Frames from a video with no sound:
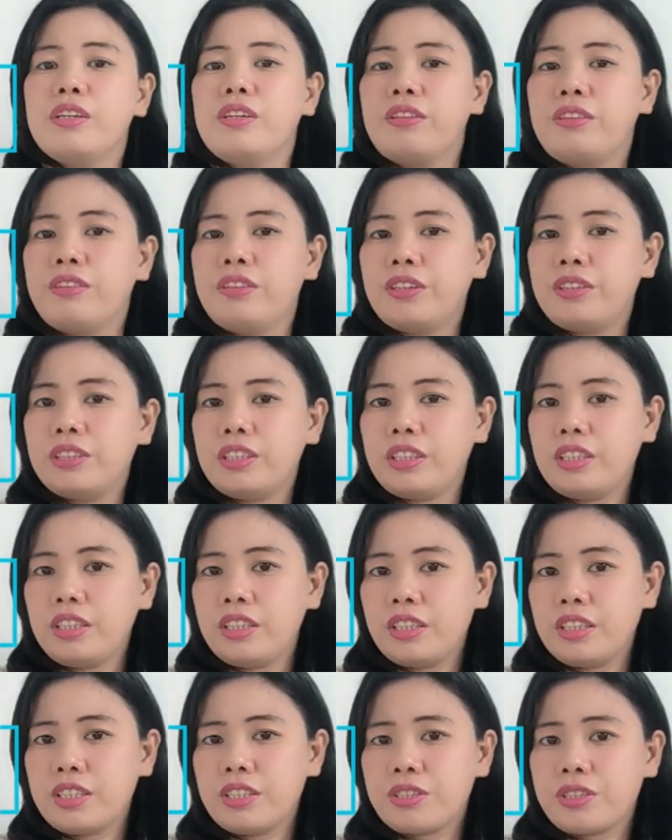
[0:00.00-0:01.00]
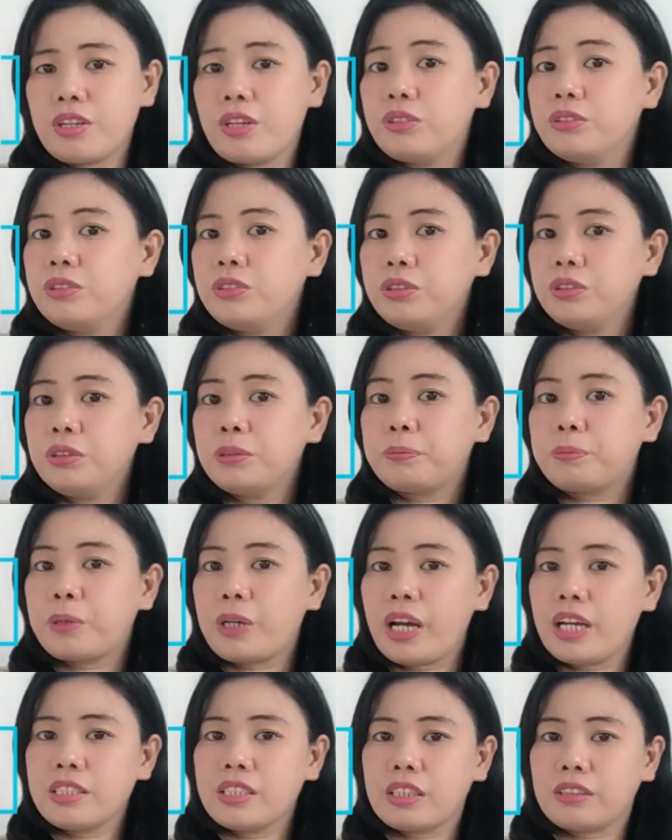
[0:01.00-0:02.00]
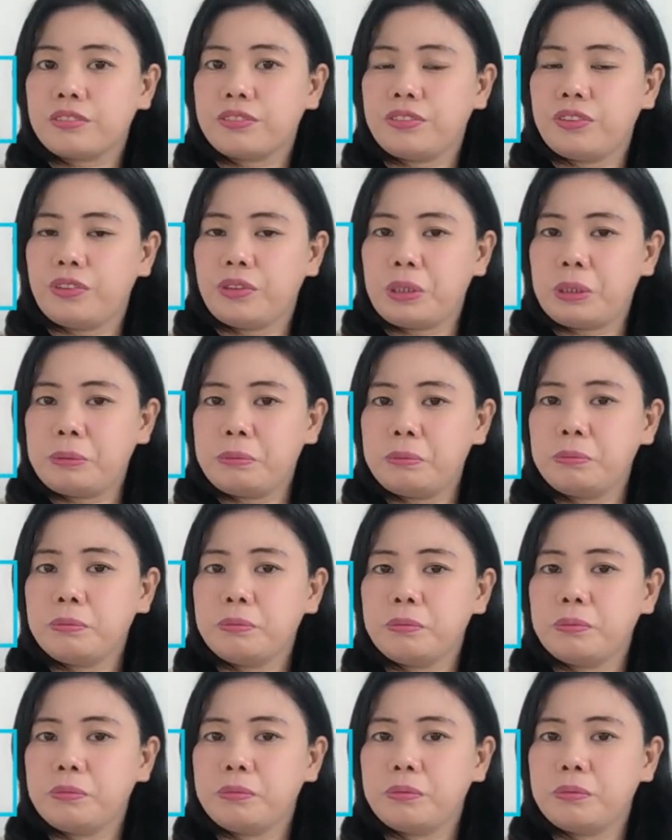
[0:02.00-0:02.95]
There is a new product form,